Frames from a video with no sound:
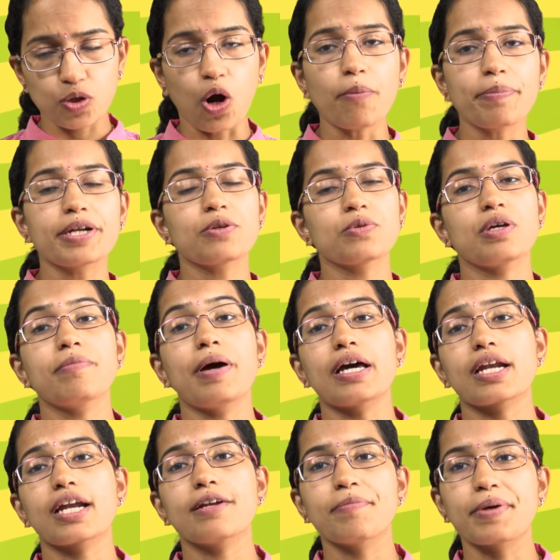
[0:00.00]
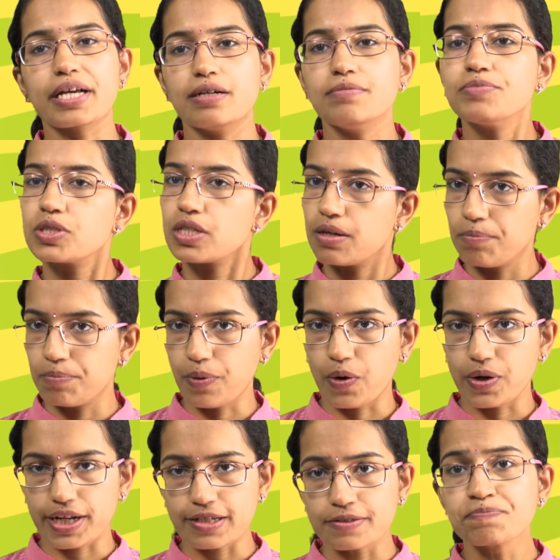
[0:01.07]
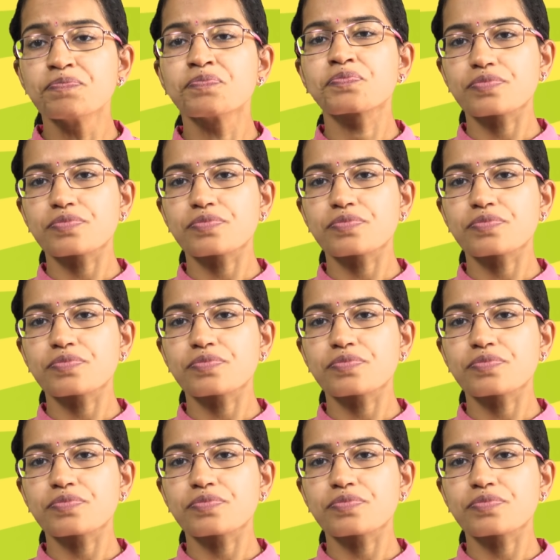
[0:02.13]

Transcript: crop into the market becomes important.